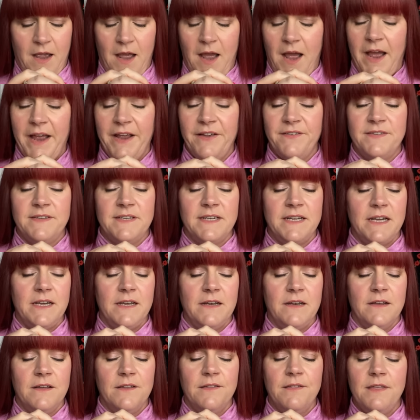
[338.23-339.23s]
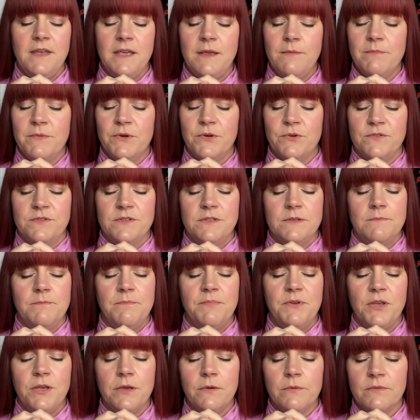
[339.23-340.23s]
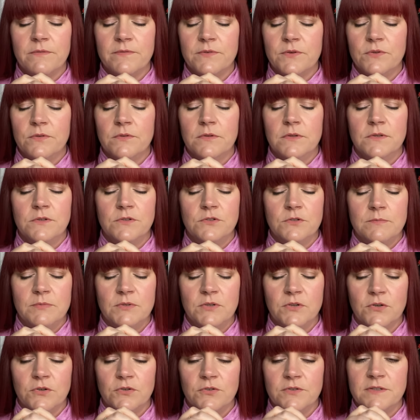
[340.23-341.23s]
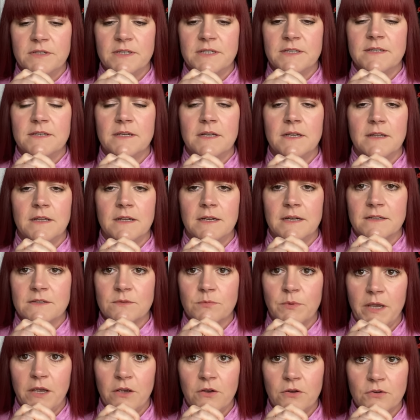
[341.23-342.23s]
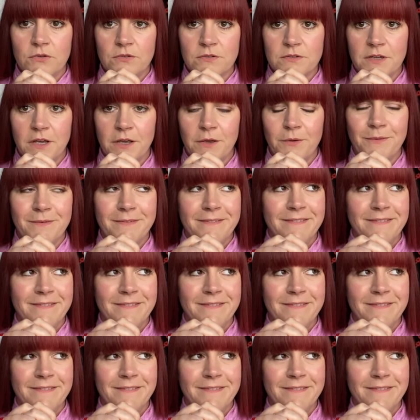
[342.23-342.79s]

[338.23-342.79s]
I have seen the most beautiful double gauzes in the last week or so.